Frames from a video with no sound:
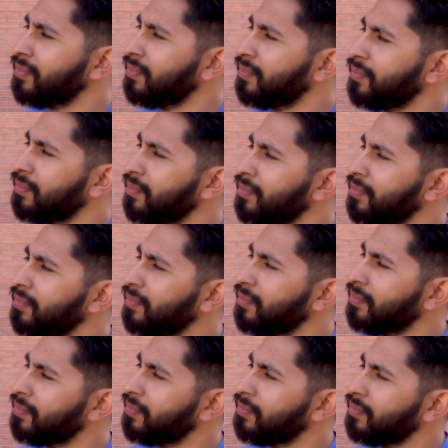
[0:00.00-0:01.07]

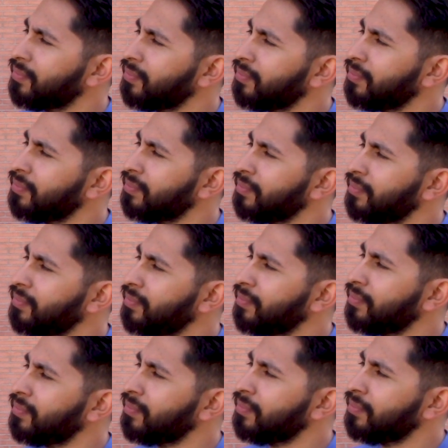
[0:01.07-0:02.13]

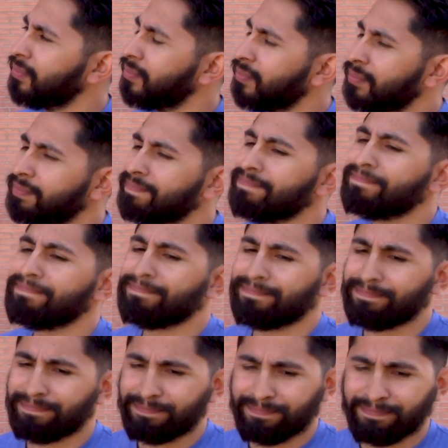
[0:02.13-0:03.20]

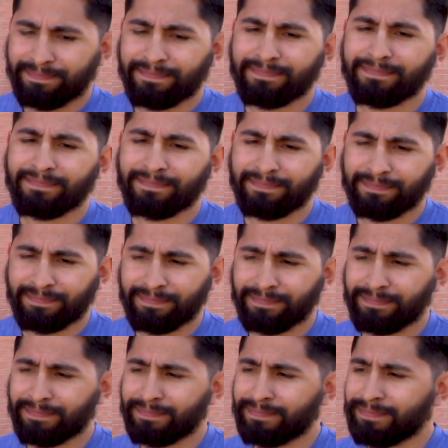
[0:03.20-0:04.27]

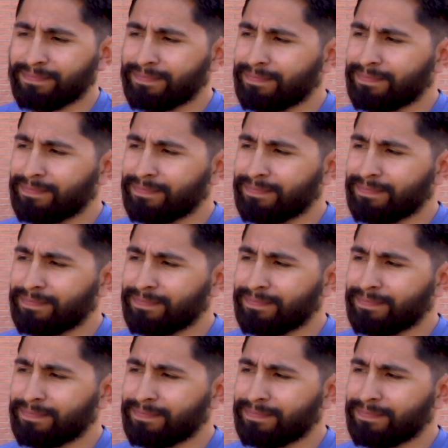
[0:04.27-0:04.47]
(not speaking)